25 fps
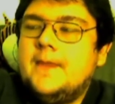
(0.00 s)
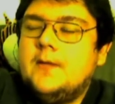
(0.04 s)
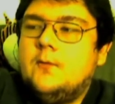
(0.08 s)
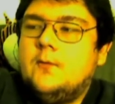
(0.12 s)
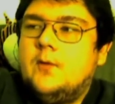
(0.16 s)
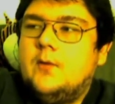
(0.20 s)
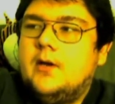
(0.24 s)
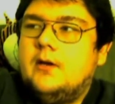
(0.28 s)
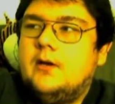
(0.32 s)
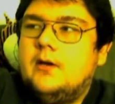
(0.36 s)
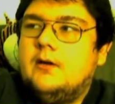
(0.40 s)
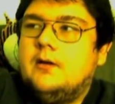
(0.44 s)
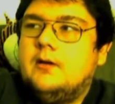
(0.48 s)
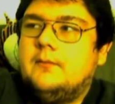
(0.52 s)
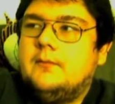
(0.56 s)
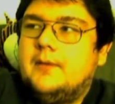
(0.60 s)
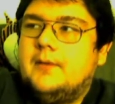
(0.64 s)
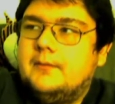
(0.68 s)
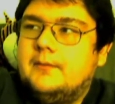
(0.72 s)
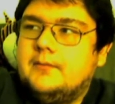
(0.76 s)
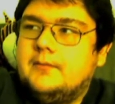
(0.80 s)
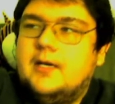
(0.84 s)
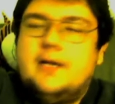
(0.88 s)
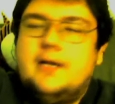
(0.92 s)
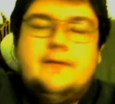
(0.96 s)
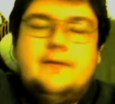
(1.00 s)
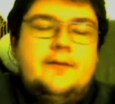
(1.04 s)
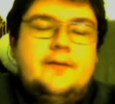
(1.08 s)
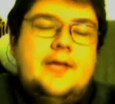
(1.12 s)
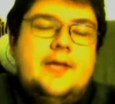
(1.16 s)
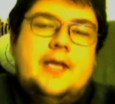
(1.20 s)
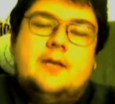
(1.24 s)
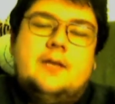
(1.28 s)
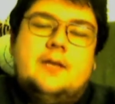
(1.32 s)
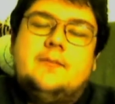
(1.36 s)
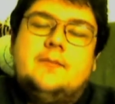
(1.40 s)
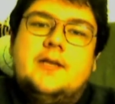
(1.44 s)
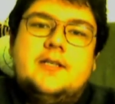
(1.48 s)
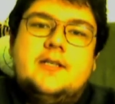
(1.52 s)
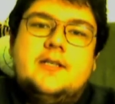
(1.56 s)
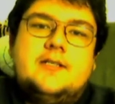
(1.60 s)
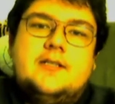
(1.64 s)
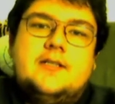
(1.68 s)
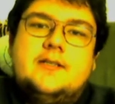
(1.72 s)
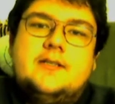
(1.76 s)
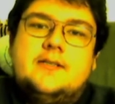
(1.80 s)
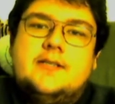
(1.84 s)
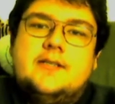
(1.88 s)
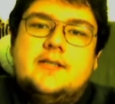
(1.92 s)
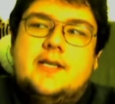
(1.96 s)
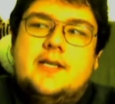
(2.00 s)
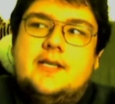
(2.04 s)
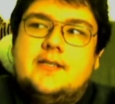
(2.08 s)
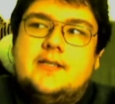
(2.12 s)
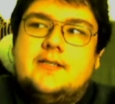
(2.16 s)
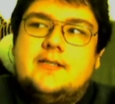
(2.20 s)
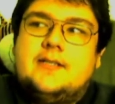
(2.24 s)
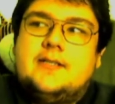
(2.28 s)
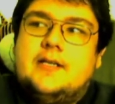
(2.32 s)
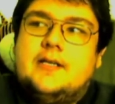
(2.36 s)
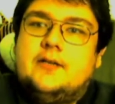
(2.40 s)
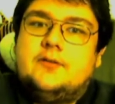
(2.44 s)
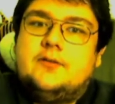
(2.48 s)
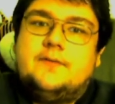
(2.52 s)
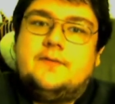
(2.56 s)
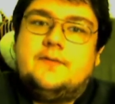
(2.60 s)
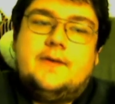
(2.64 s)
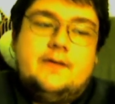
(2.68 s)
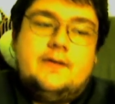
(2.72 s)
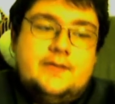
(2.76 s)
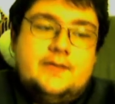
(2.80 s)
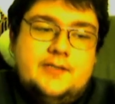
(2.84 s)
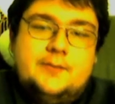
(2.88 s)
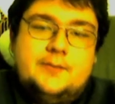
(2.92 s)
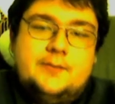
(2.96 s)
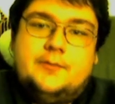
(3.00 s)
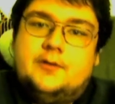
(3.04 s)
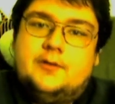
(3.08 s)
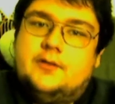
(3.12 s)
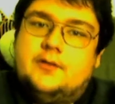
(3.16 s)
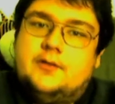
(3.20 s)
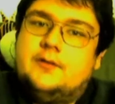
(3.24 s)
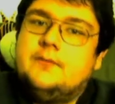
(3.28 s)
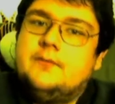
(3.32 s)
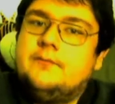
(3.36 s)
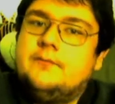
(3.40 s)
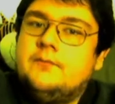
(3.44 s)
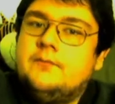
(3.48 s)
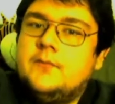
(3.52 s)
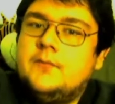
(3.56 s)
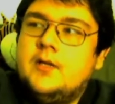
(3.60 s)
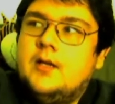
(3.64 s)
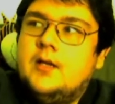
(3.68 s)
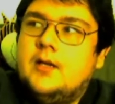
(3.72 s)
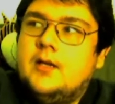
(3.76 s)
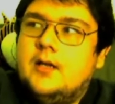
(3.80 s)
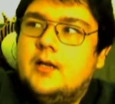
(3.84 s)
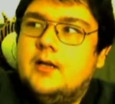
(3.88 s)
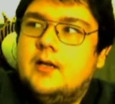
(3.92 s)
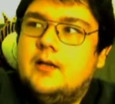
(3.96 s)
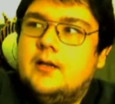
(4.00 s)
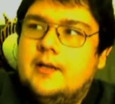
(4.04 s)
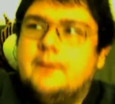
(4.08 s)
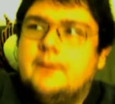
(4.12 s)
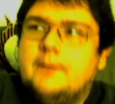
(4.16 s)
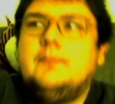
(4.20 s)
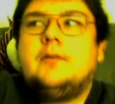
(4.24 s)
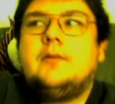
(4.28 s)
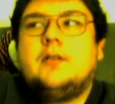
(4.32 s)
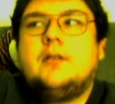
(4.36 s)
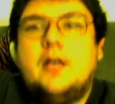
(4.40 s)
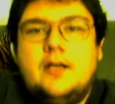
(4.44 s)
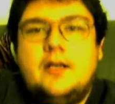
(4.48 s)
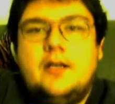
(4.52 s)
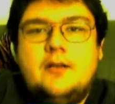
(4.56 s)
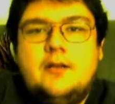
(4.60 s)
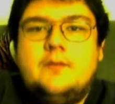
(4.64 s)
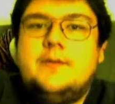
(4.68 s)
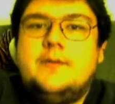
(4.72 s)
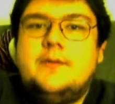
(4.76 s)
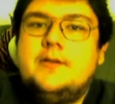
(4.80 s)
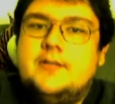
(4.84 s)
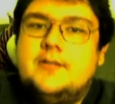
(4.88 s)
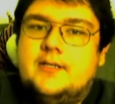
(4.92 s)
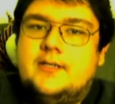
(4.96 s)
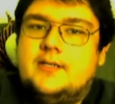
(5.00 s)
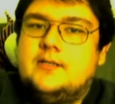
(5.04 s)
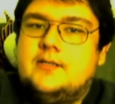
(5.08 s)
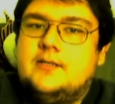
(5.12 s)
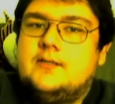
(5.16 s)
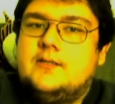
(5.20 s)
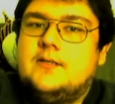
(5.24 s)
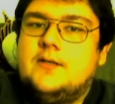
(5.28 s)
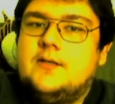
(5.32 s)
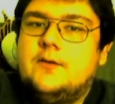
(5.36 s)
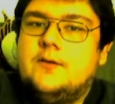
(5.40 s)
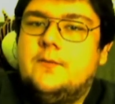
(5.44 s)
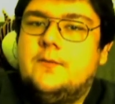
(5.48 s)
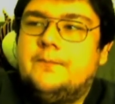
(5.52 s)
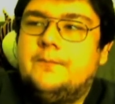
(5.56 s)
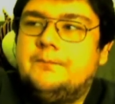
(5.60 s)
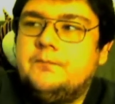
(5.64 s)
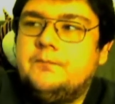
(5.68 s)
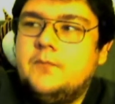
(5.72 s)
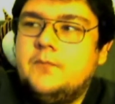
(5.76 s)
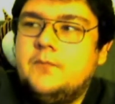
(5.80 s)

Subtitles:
where a lot of the animations and styles are very similar, and a lot of the music is too.